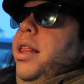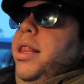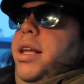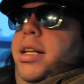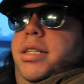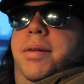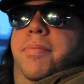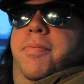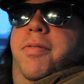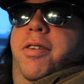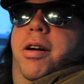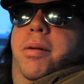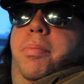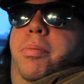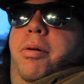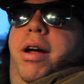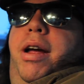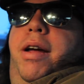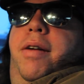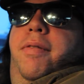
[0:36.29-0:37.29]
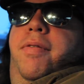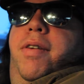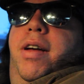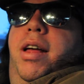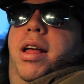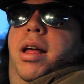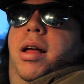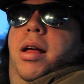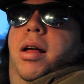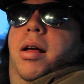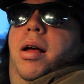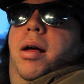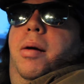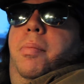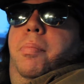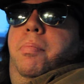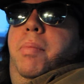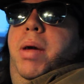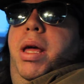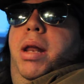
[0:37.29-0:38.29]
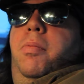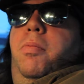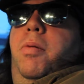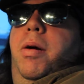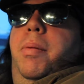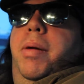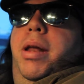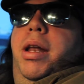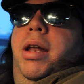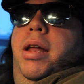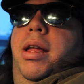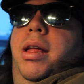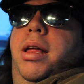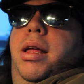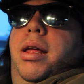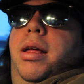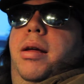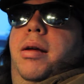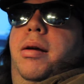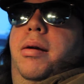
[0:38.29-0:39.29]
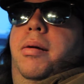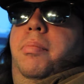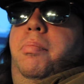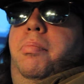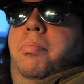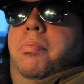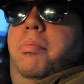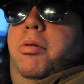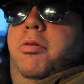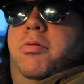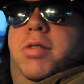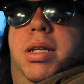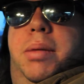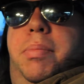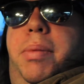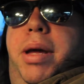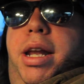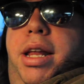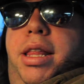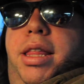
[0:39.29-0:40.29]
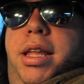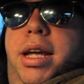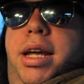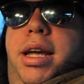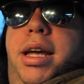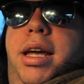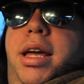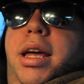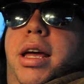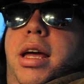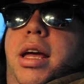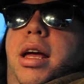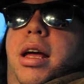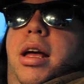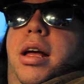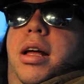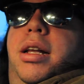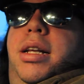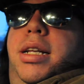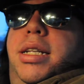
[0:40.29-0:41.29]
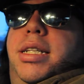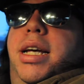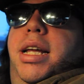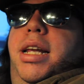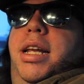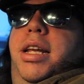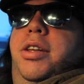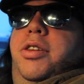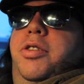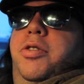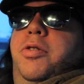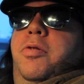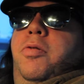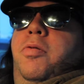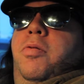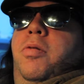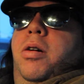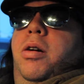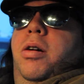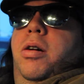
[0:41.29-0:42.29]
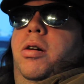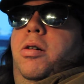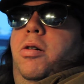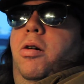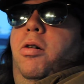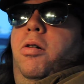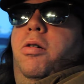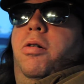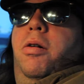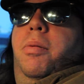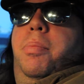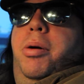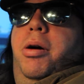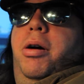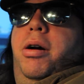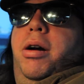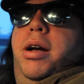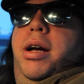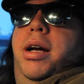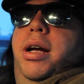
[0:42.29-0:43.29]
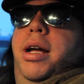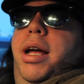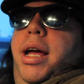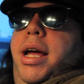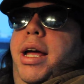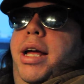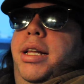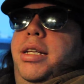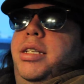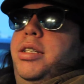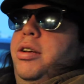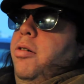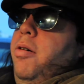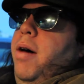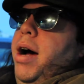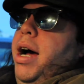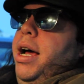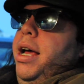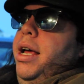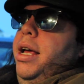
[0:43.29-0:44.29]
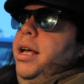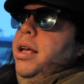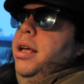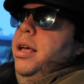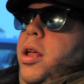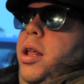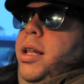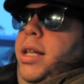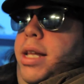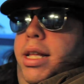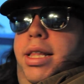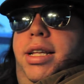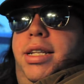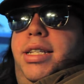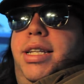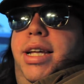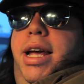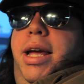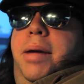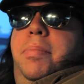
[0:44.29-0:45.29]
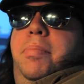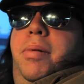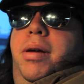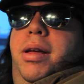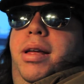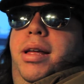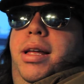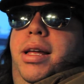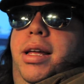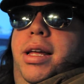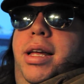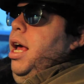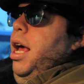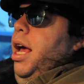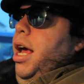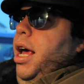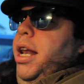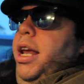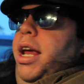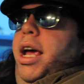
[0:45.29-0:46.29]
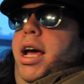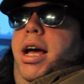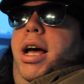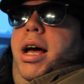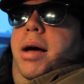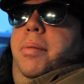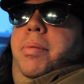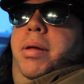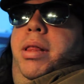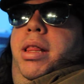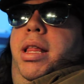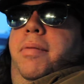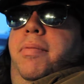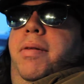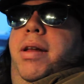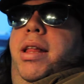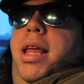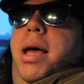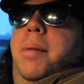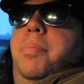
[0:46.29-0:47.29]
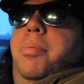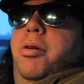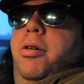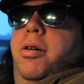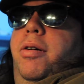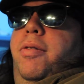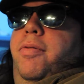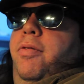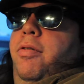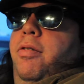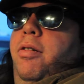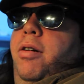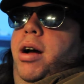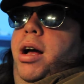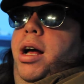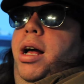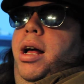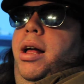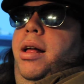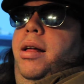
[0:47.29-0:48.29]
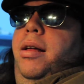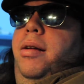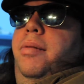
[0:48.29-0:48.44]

that some very brave men and women, mostly men, I think, decided to conquer a park. And so I did the same. And yeah, I've been living in that park for, I